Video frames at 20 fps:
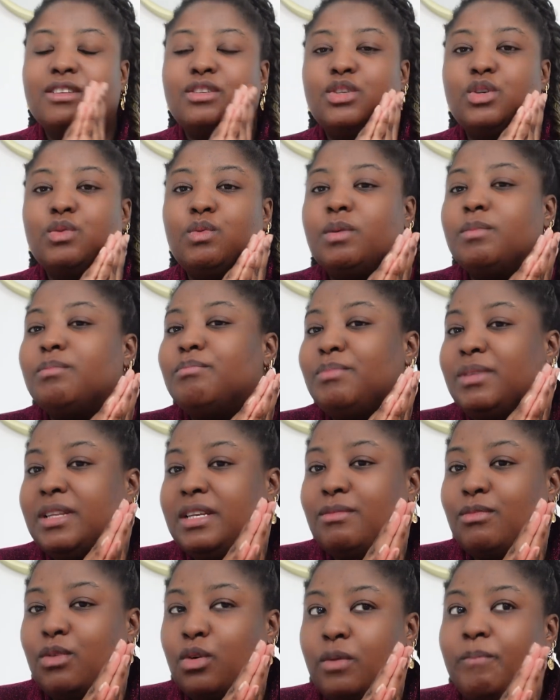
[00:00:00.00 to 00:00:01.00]
So no one,
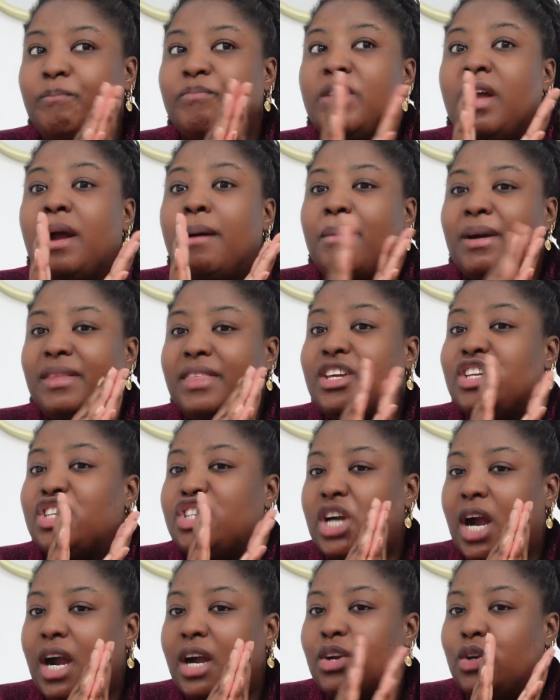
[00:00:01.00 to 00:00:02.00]
well, but I think
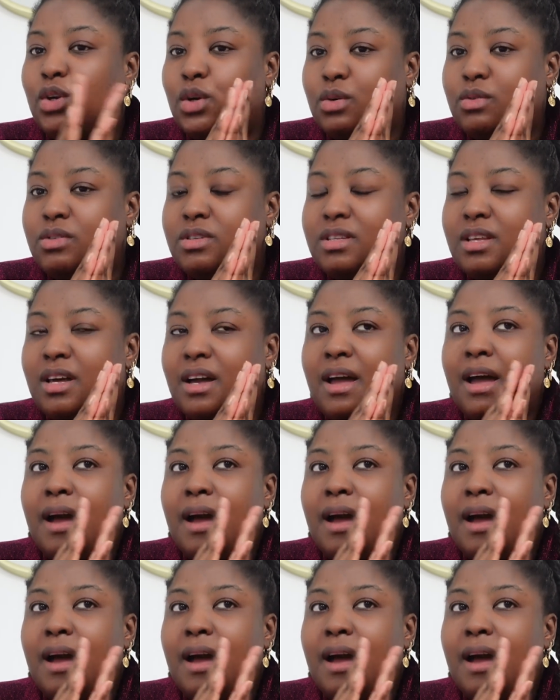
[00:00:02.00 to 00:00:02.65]
Jack knows.